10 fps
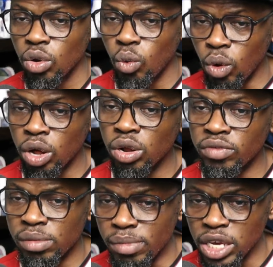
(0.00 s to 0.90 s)
one
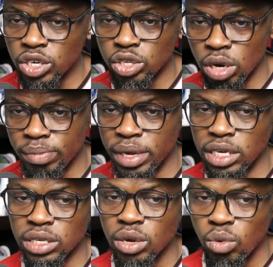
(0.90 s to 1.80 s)
of the major
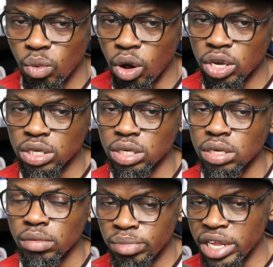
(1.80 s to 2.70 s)
topics was
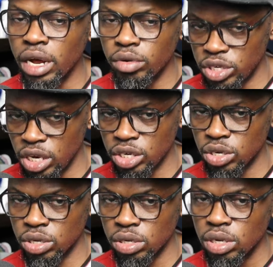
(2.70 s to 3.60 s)
player
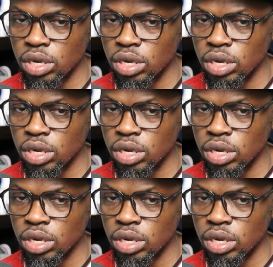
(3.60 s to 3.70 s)
rotation.